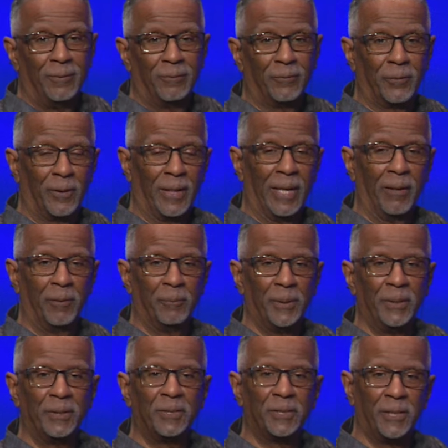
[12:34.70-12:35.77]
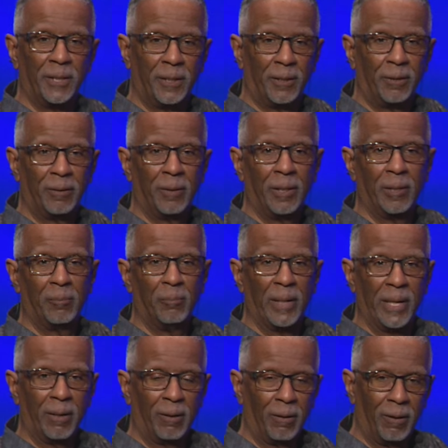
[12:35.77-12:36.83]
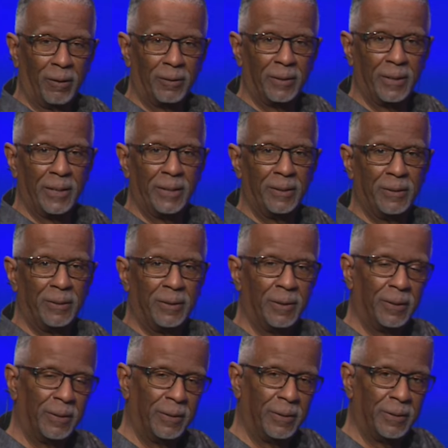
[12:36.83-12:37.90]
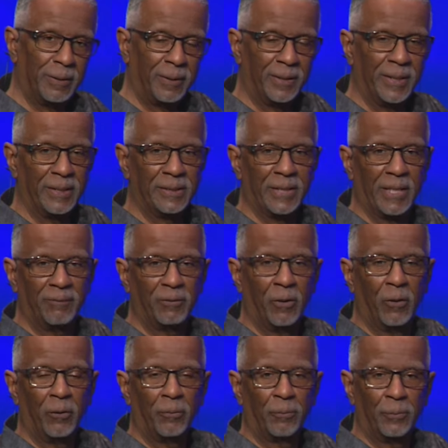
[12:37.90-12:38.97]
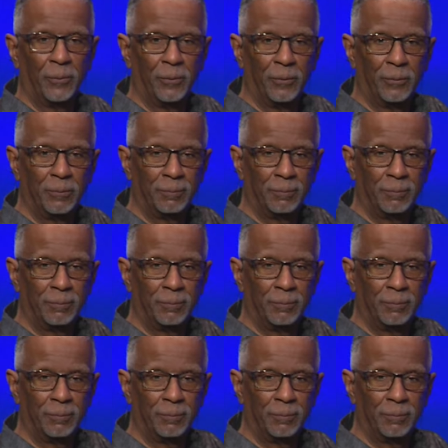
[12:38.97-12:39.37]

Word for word: for allowing me to share my heart and the things that I've gone through.